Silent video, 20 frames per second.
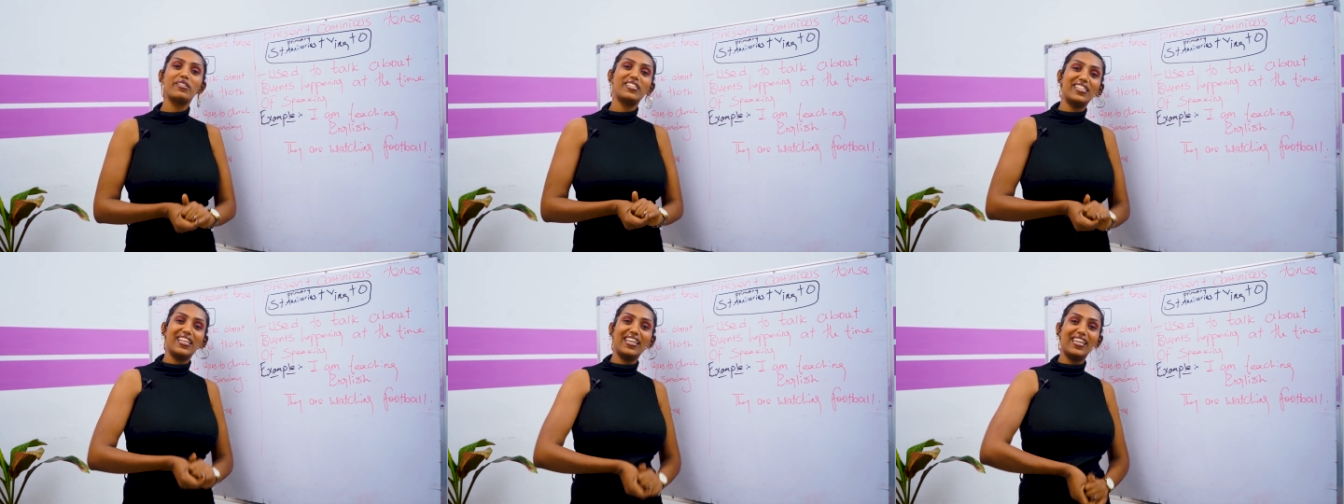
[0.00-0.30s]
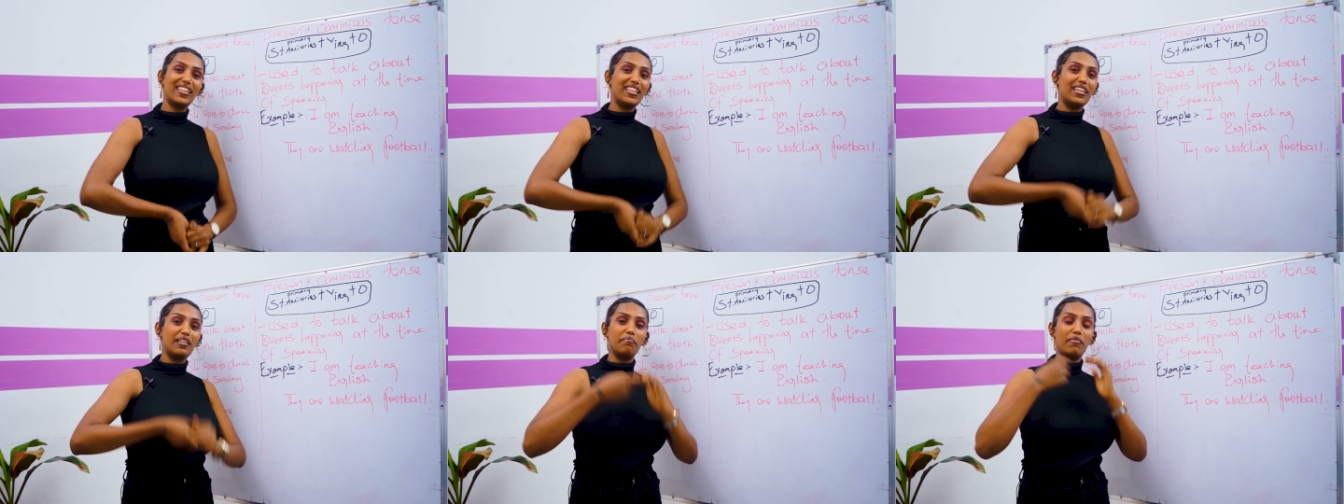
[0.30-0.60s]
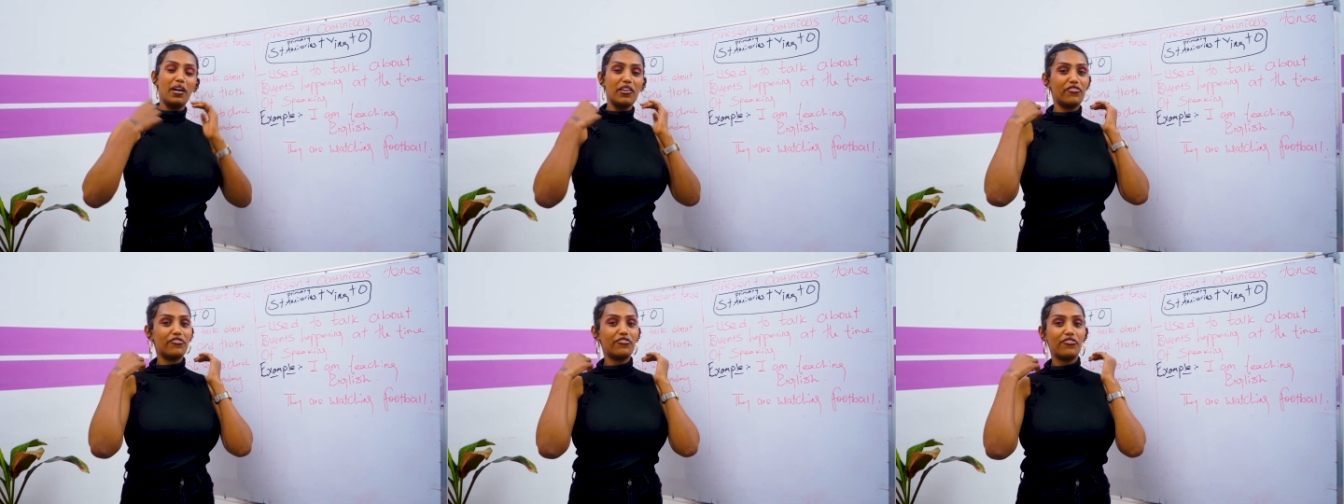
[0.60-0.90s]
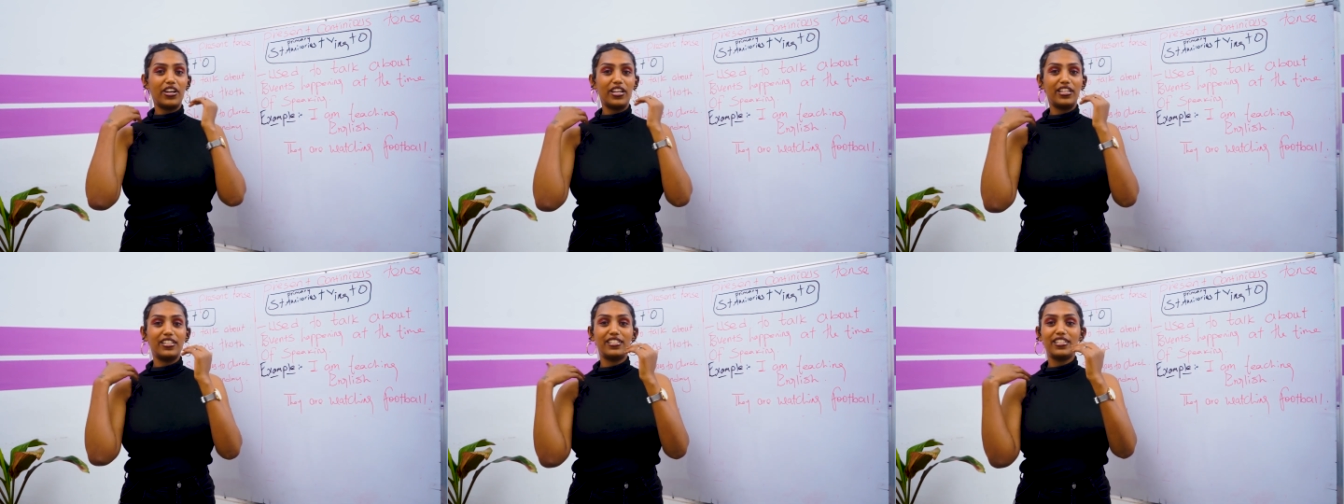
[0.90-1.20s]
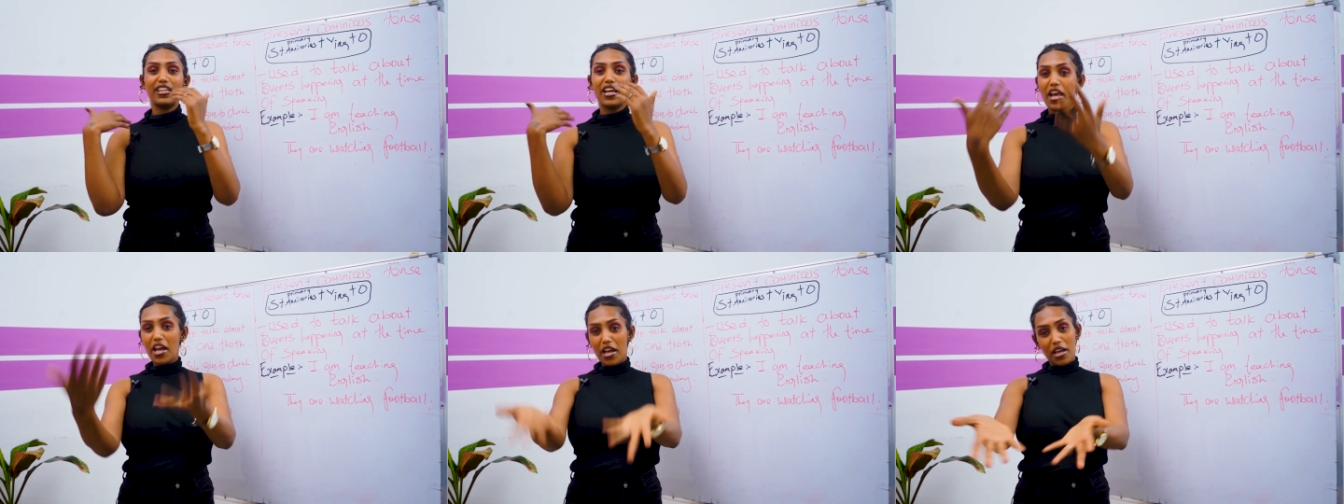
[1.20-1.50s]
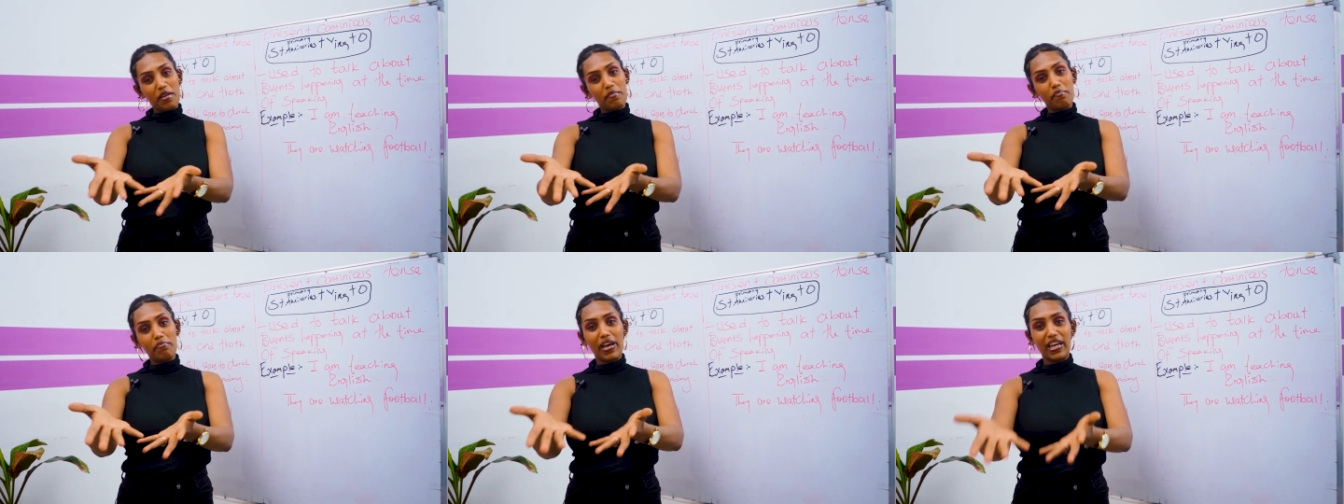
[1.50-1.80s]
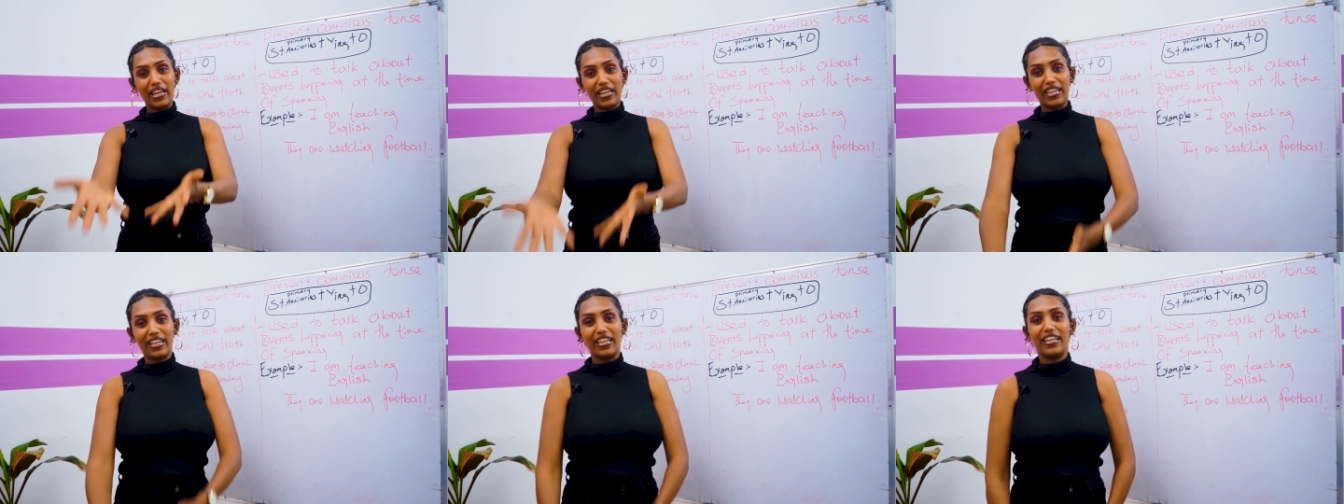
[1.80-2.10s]
mistake that my friend
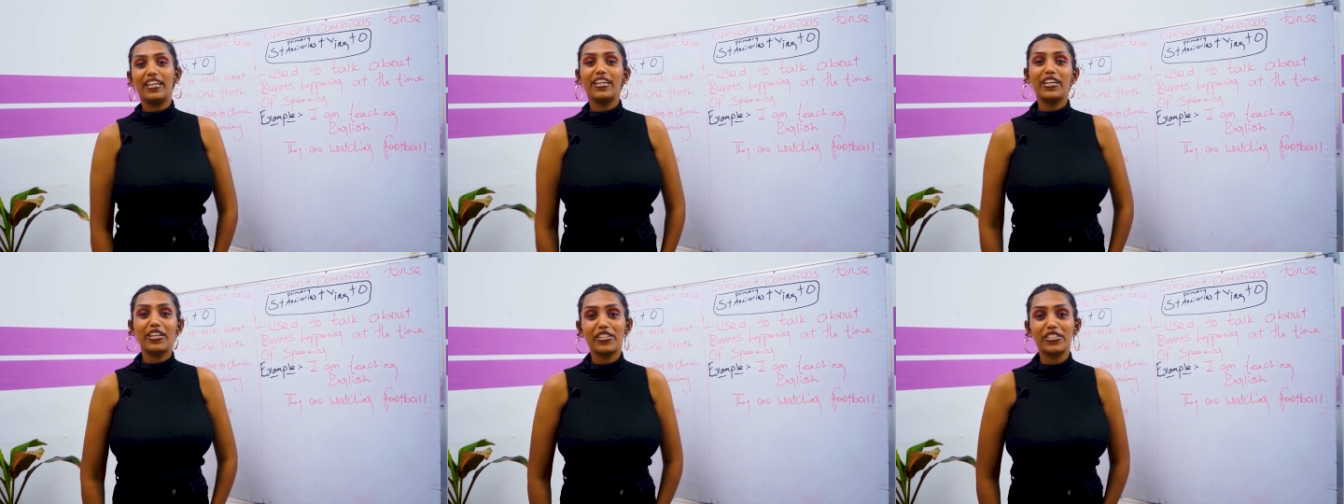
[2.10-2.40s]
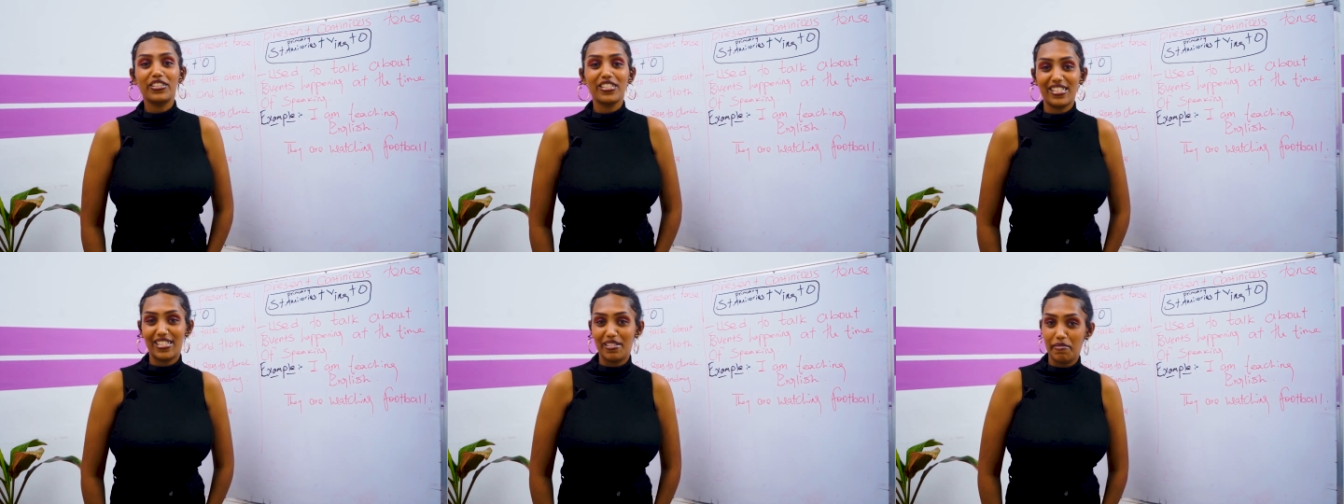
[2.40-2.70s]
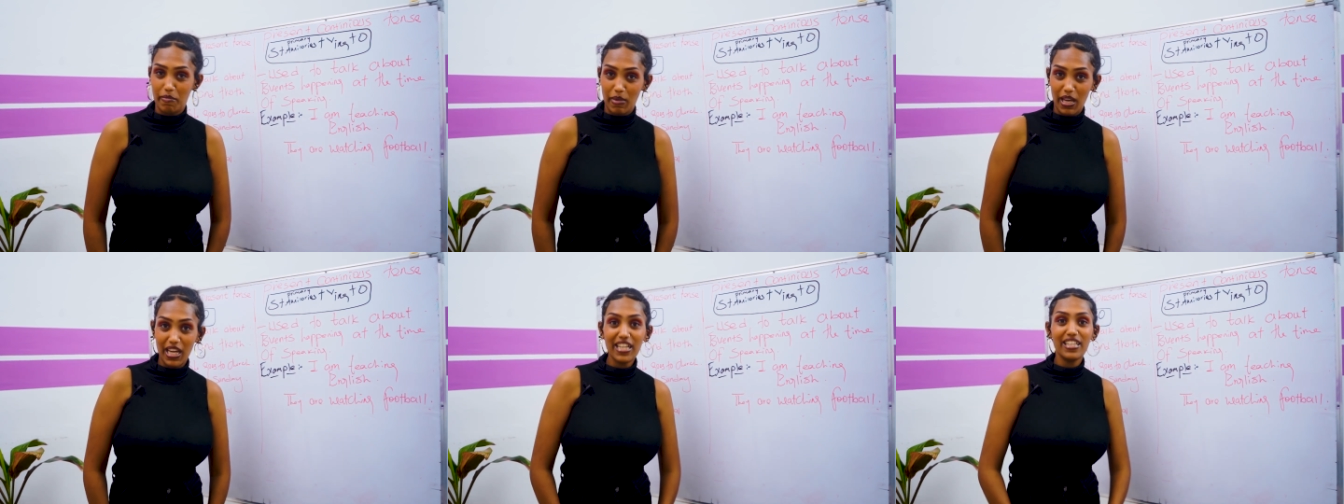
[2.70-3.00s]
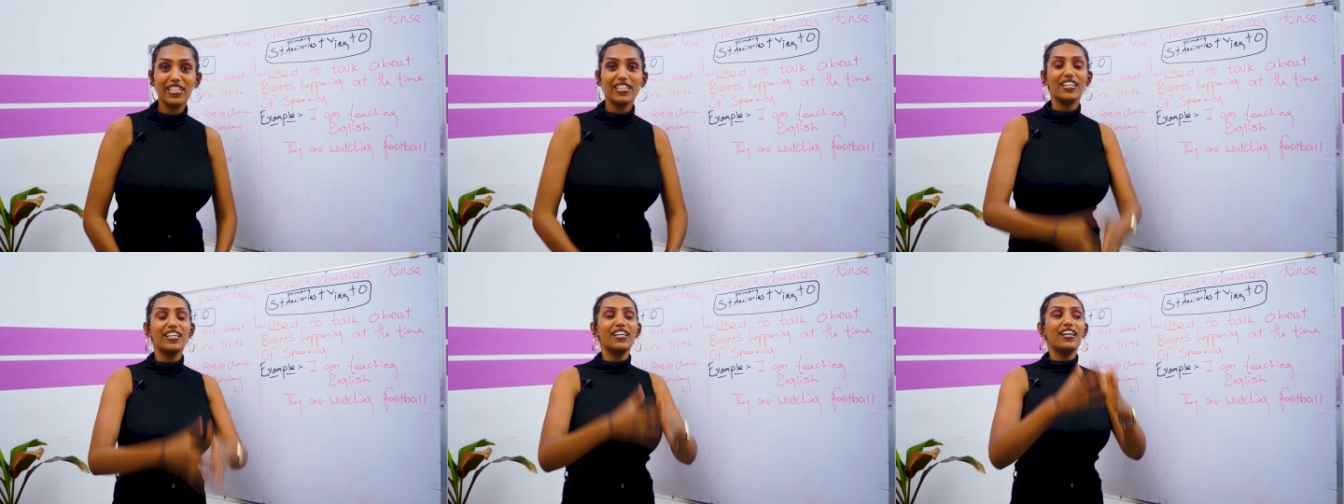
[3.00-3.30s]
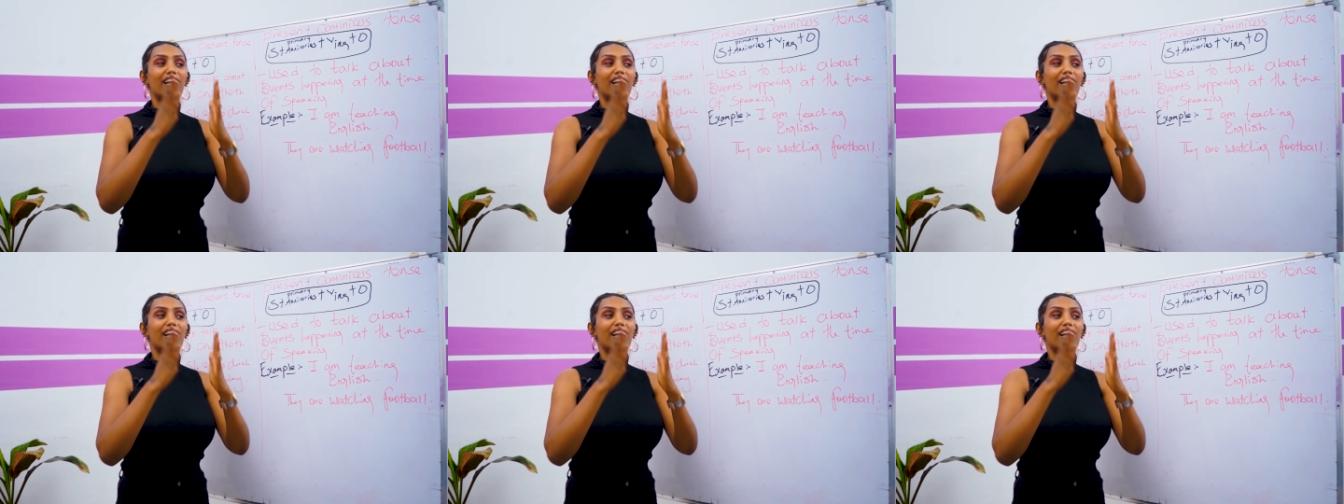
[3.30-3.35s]
Becky here just made.